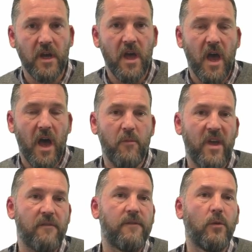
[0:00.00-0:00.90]
And we
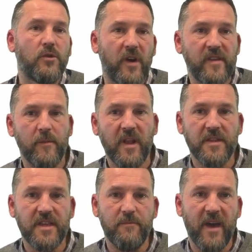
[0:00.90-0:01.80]
have full
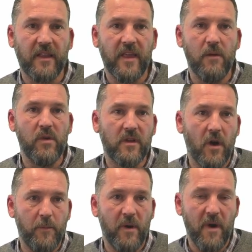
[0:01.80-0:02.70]
traceability back there with
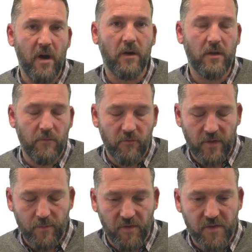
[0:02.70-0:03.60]
Copper Mark
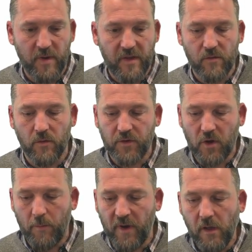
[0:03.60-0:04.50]
responsibly sourced
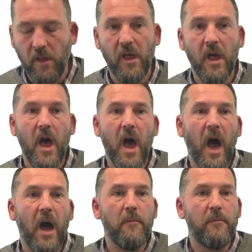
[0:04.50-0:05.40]
copper.
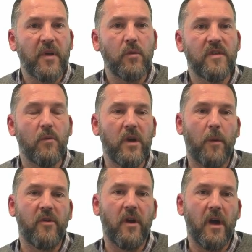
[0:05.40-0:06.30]
But also we
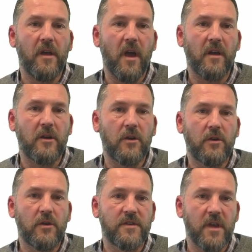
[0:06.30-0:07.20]
operate
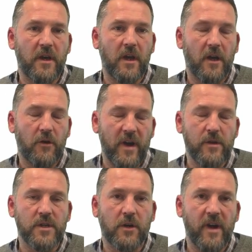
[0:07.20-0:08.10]
a
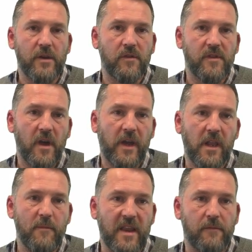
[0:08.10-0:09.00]
cradle-to-cradle circular
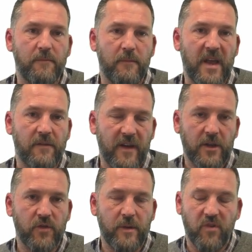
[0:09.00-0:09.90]

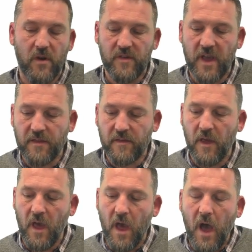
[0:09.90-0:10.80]
manufacturing process.
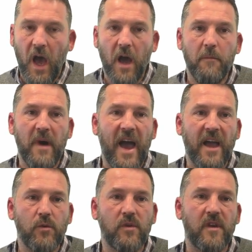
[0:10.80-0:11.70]

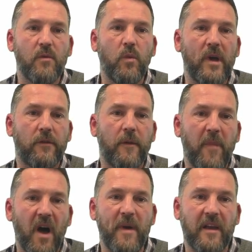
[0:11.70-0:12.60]
And also we offer
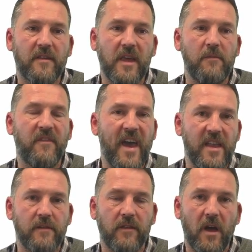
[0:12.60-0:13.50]
buyback scheme for
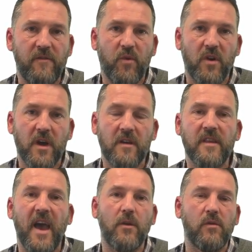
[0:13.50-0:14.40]
end-of-life products,
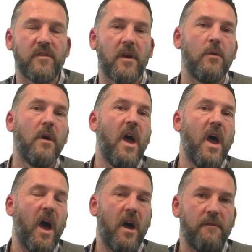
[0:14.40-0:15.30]
and also
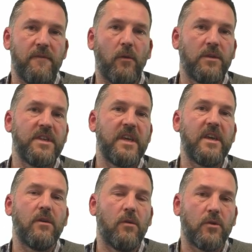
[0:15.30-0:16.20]
faulty
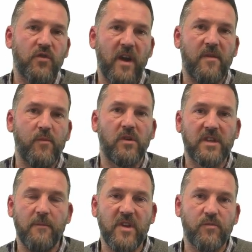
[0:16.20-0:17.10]
or transport
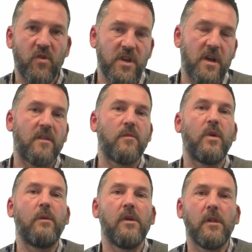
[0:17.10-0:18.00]
damaged products,
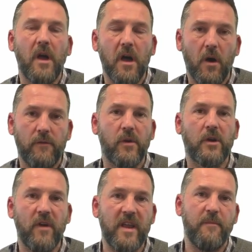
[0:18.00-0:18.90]
we will offer a
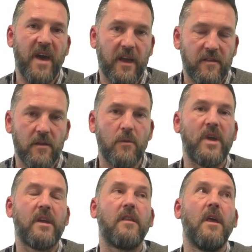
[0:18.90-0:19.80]
credit back so that we
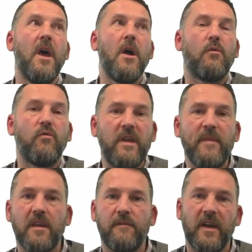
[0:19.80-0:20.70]
can
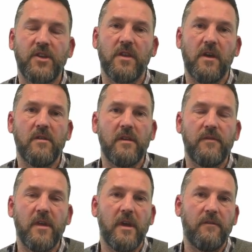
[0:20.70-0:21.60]
remanufacture those if
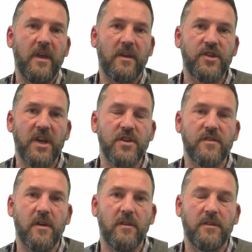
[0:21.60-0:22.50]
the exchanges
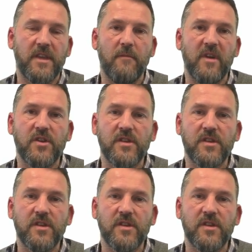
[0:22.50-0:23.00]
aren't damaged.